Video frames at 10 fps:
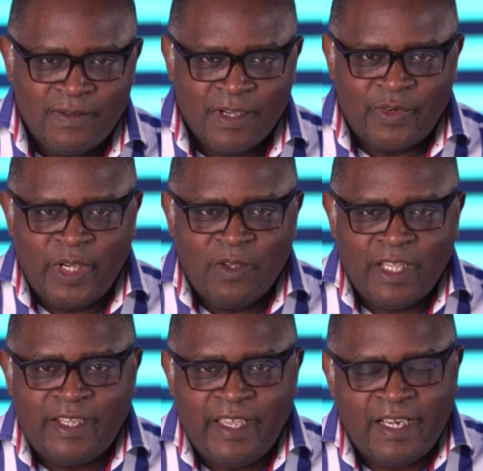And we know that
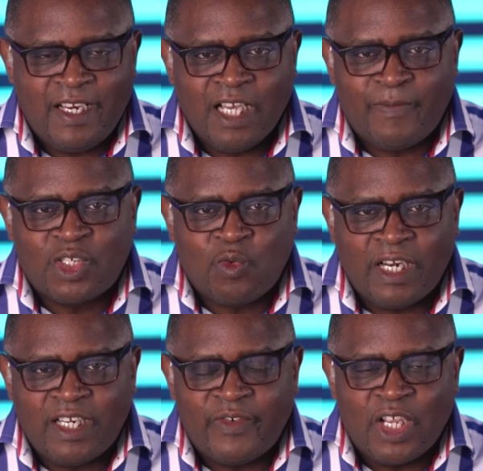he ended up
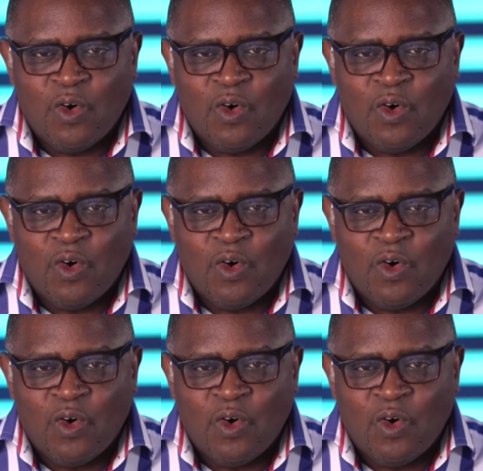squandering